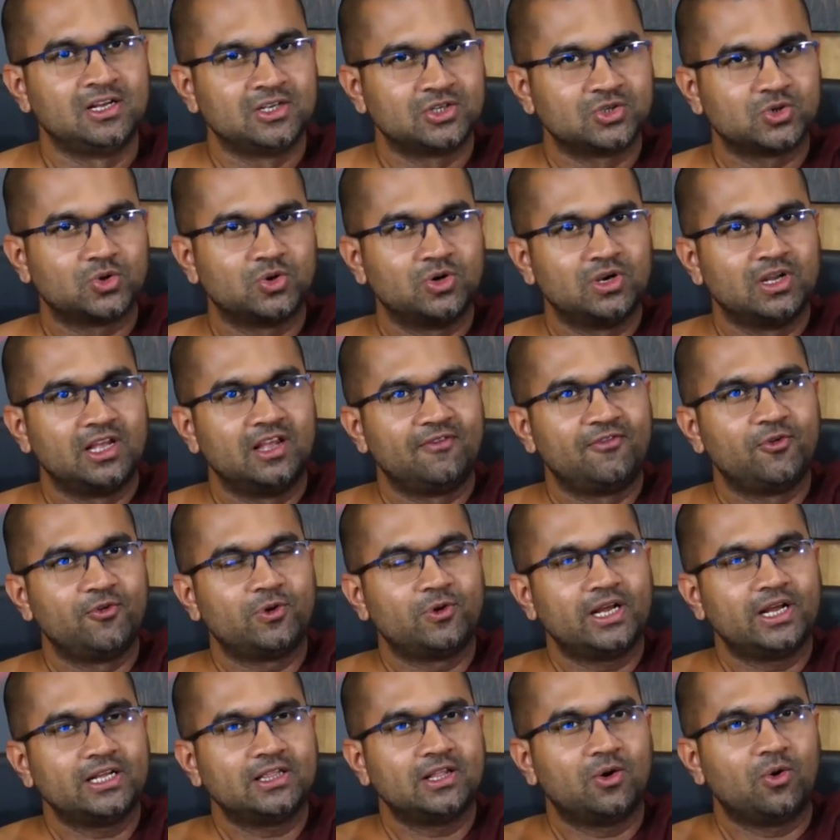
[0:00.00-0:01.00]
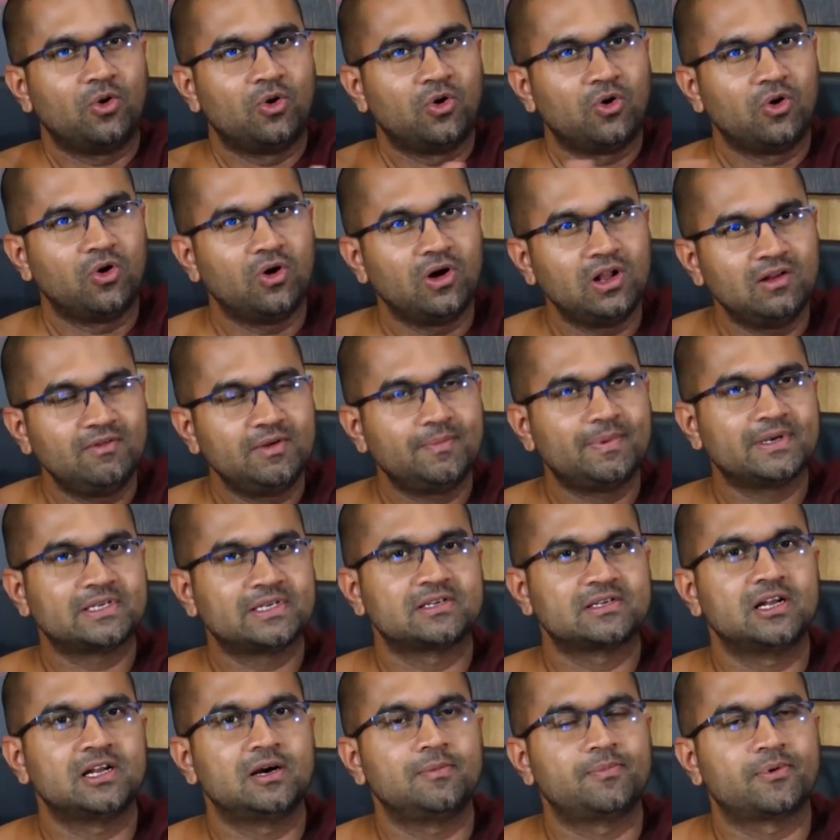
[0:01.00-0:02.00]
So, if you take the whole
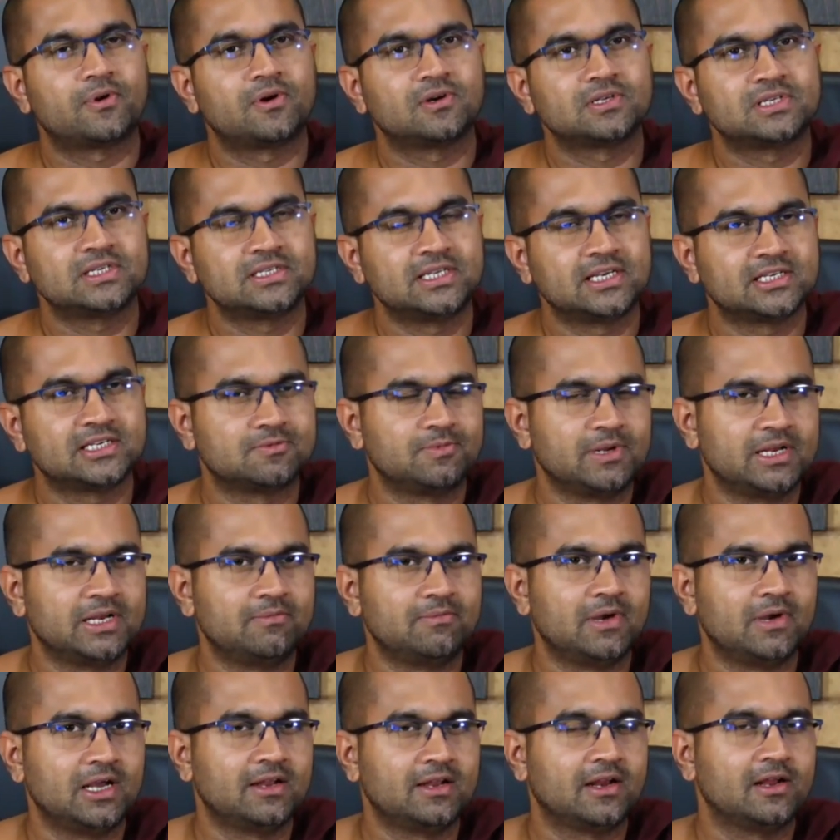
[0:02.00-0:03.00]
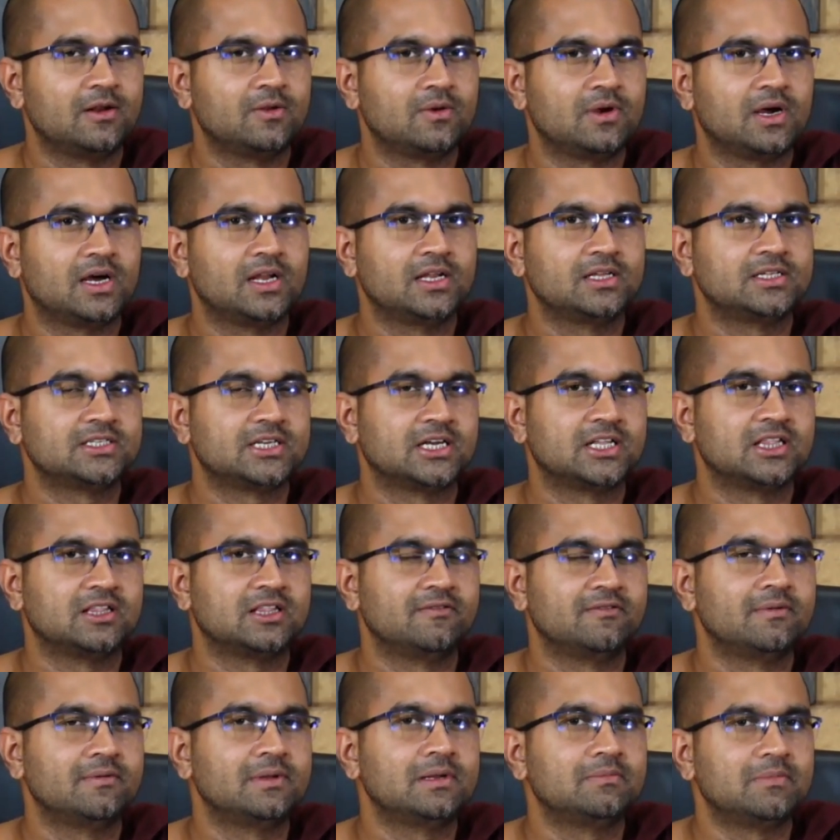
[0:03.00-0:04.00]
Vipassana process explained by Rerukane
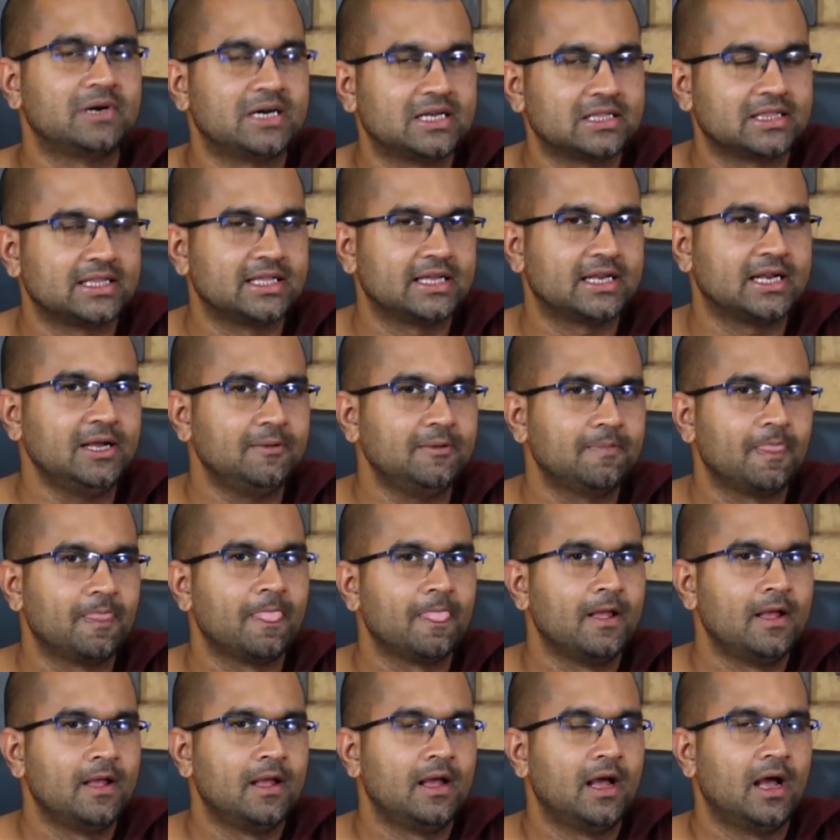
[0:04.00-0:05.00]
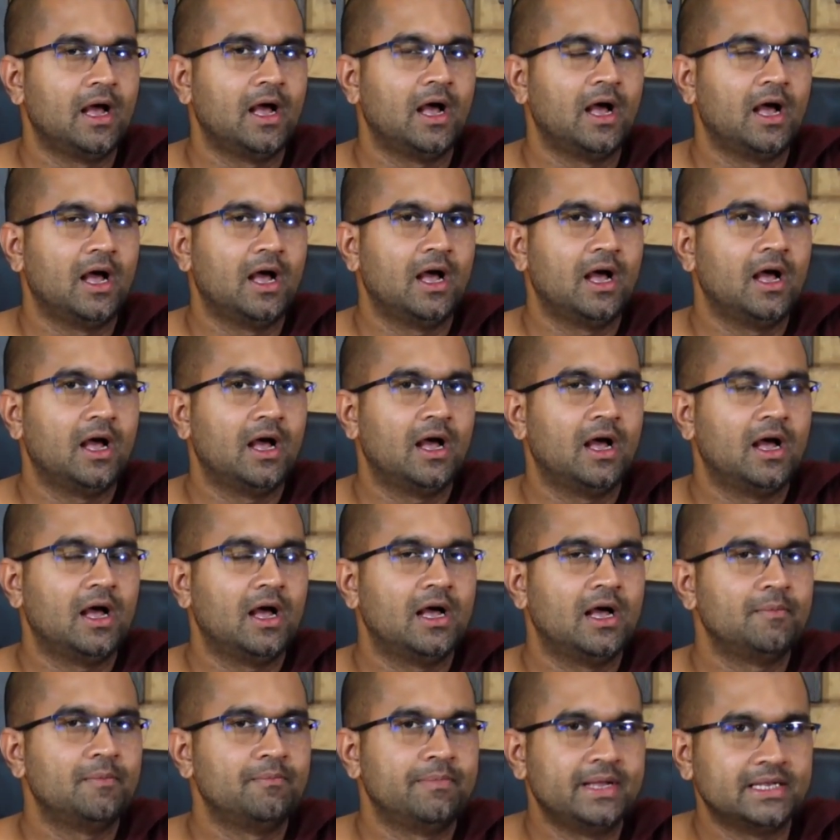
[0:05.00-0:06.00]
Chandavimala Mahatera,
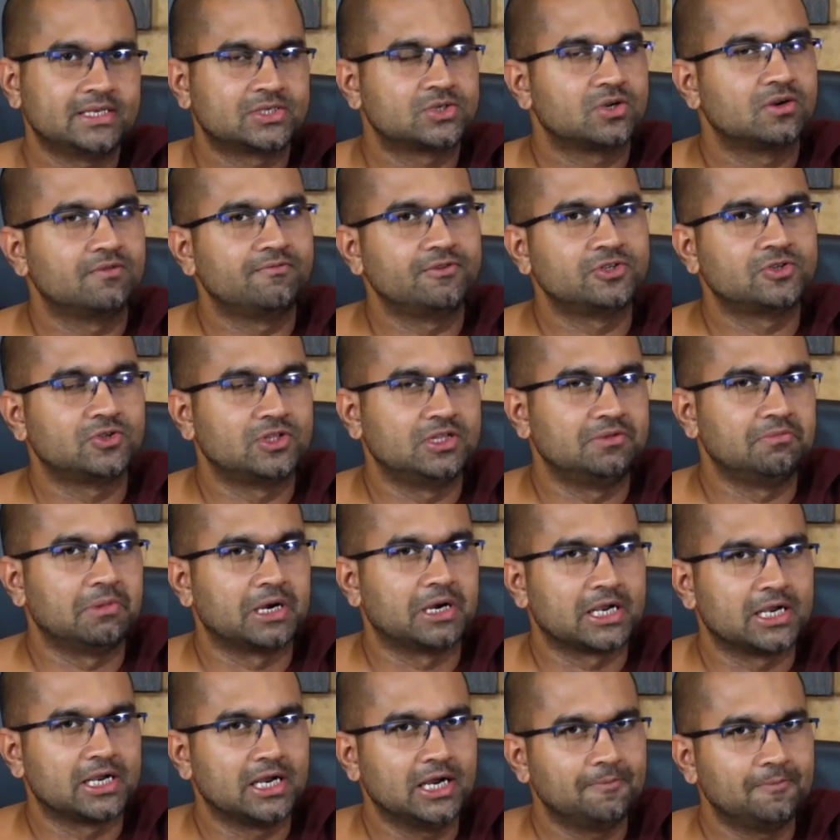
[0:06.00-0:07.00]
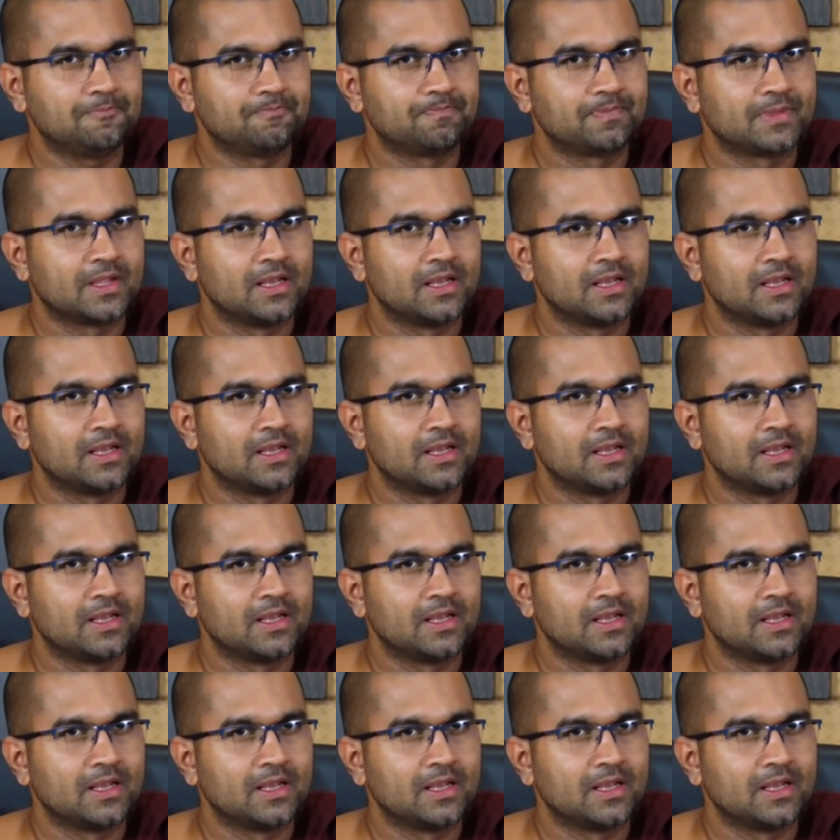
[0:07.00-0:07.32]
based on Visuddhimagga,